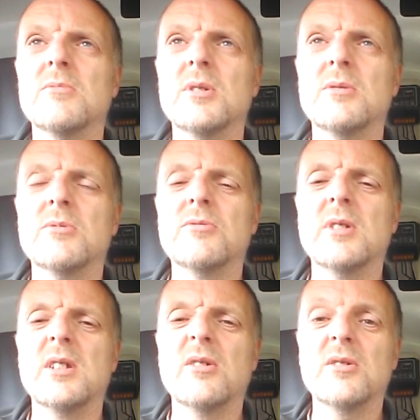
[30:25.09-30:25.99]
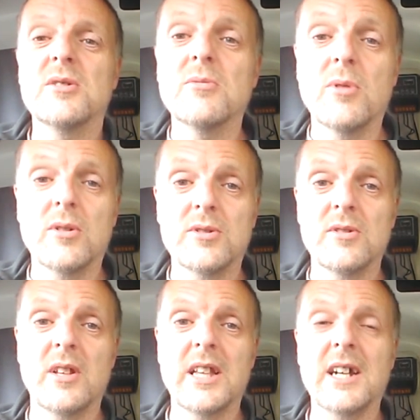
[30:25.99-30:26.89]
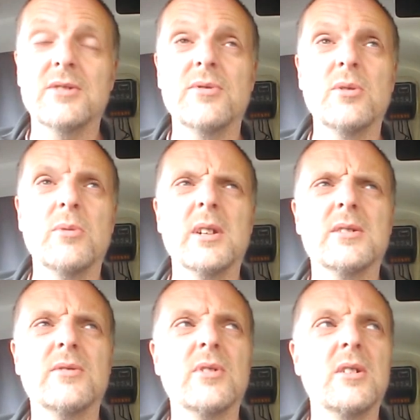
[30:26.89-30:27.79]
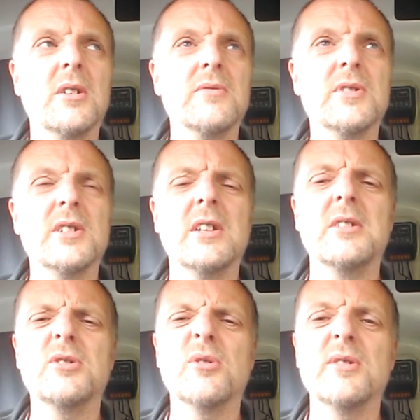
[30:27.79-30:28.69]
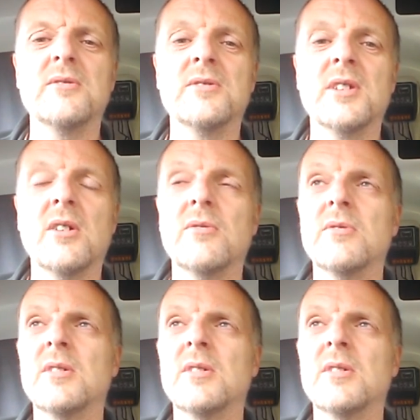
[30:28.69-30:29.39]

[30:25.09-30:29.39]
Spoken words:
It was really nice to watch her the last few weeks of her life, still enjoying herself.